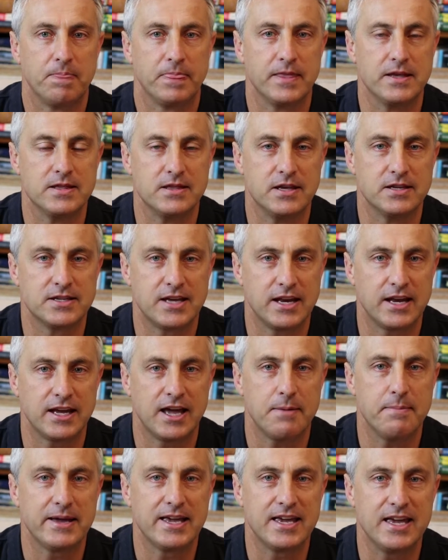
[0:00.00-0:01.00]
There's going to
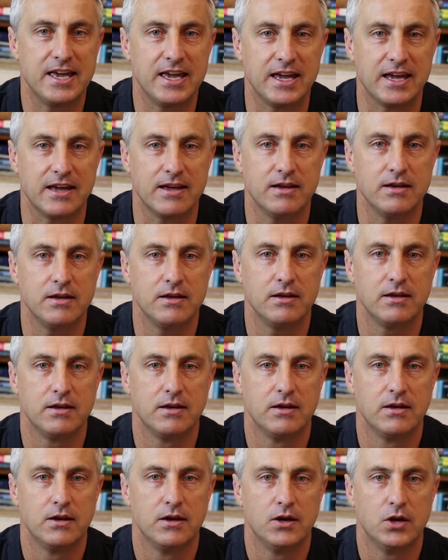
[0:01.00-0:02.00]
come a king
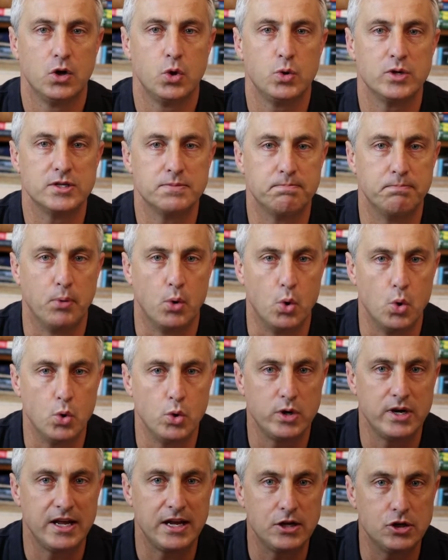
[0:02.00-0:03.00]
who is
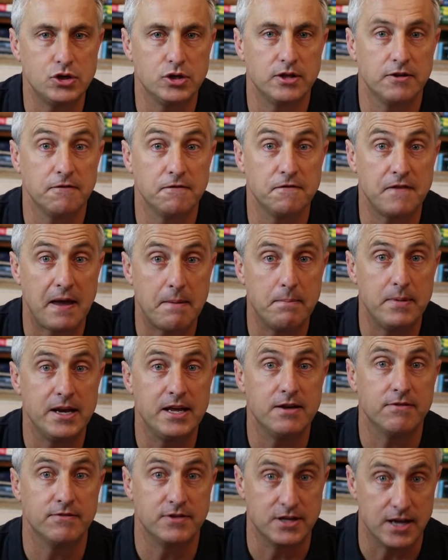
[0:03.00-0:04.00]
born into the
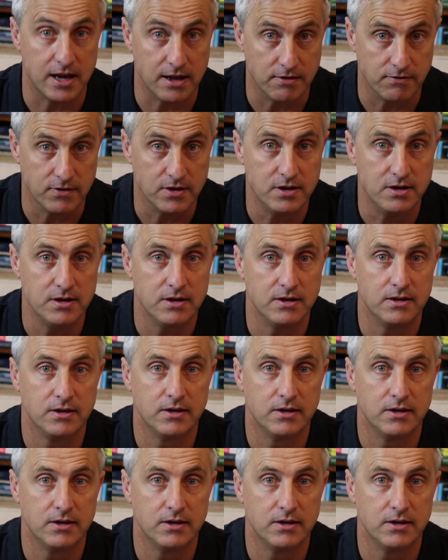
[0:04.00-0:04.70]
family of David,